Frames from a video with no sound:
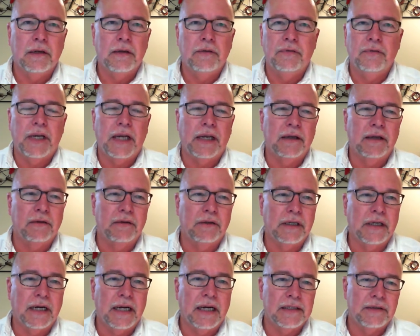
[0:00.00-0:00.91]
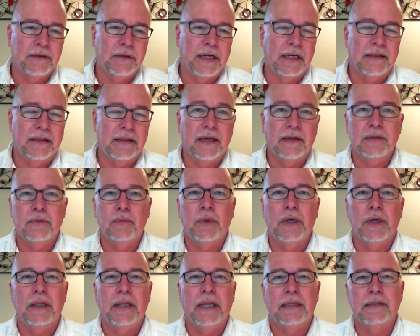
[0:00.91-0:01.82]
If you take a look at I S O nine
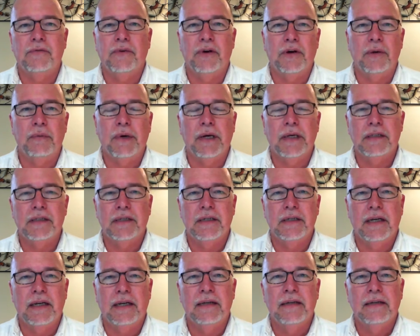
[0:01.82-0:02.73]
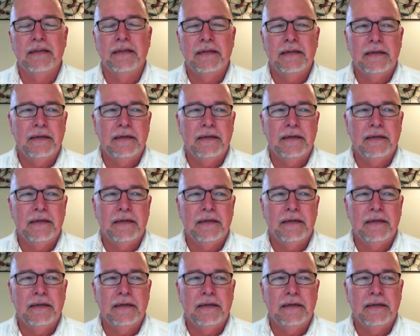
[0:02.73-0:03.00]
thousand one, that's very much a